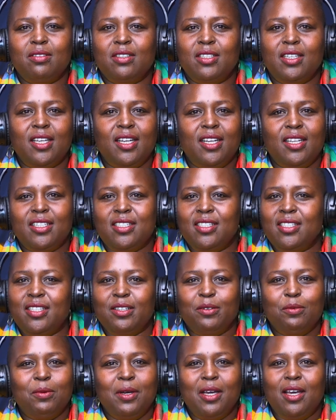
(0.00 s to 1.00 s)
Dikeledi,
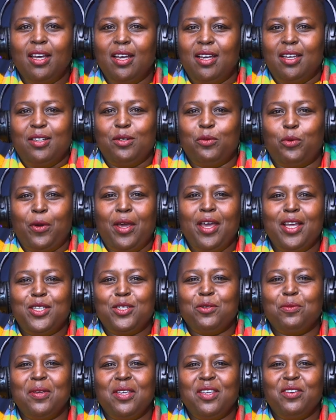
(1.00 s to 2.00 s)
where where
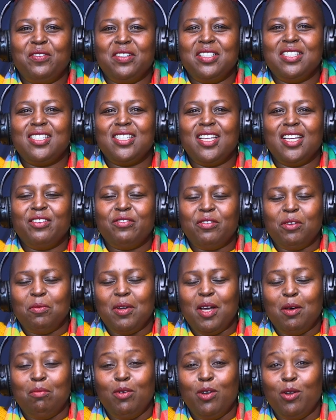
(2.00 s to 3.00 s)
do we even start from?
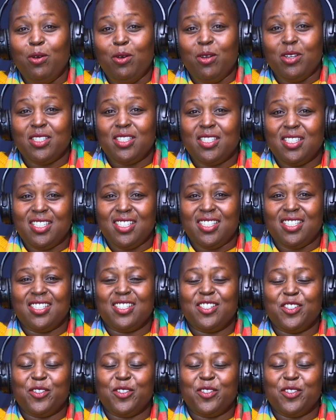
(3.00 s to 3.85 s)
I'm lost.